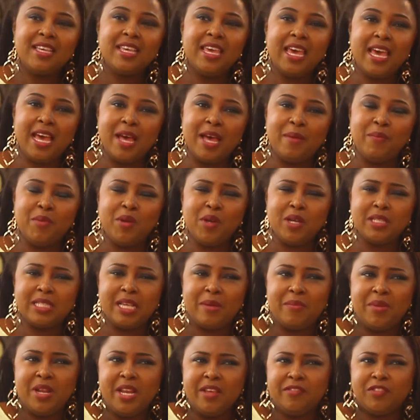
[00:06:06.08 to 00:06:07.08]
Yeah, because I
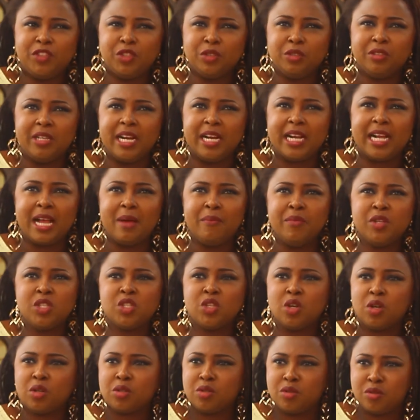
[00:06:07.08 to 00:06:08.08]
believe children can be
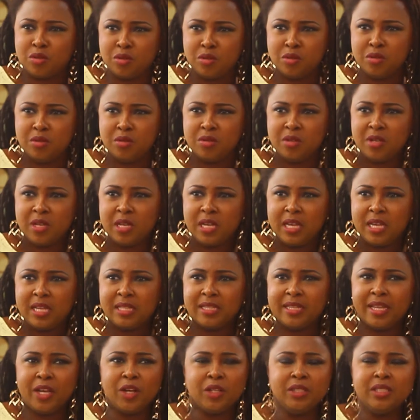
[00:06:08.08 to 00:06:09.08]
talked to.
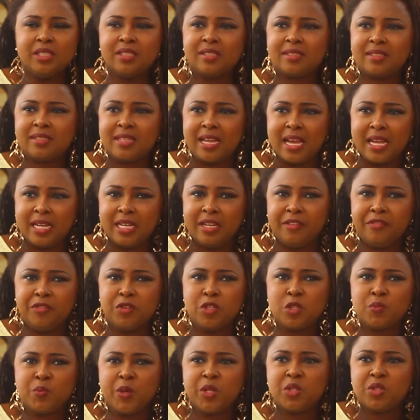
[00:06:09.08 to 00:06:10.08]
They understand. If you
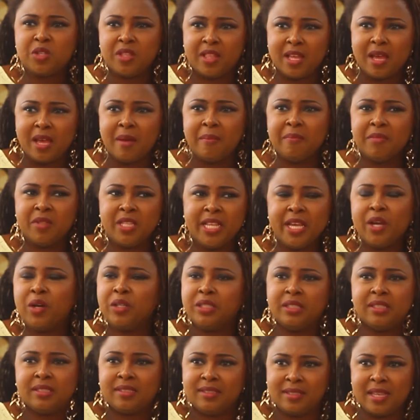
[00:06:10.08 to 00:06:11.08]
speak to them, they
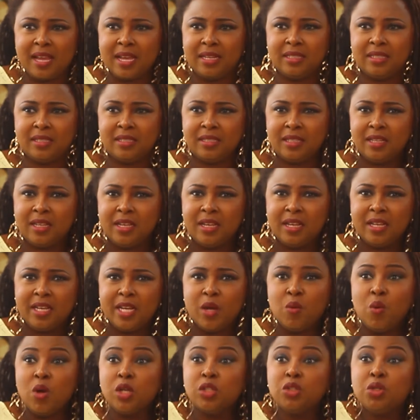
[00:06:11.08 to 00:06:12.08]
understand.
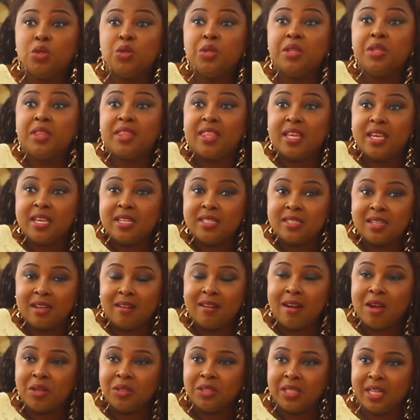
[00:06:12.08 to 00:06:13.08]
They want good things
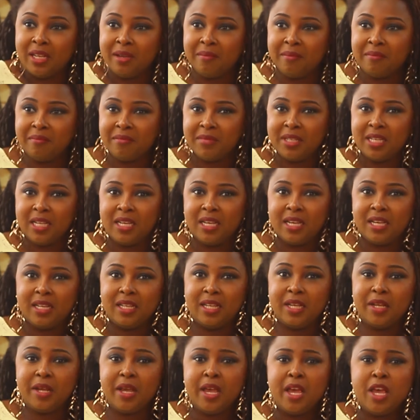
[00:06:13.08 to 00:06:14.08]
around them.
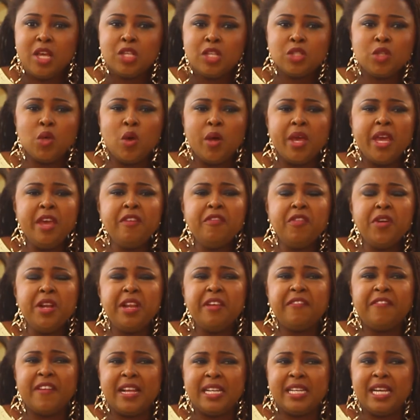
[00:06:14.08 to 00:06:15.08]
They, so even
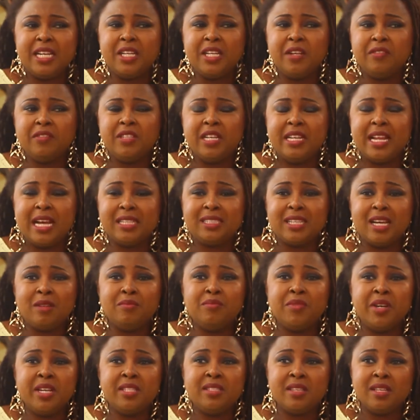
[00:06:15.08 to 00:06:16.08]
if at the end of the day that
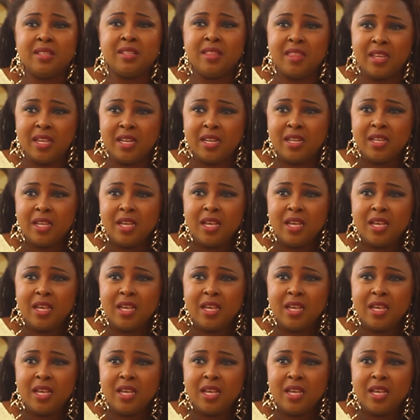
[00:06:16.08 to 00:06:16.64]
child breaks a thing,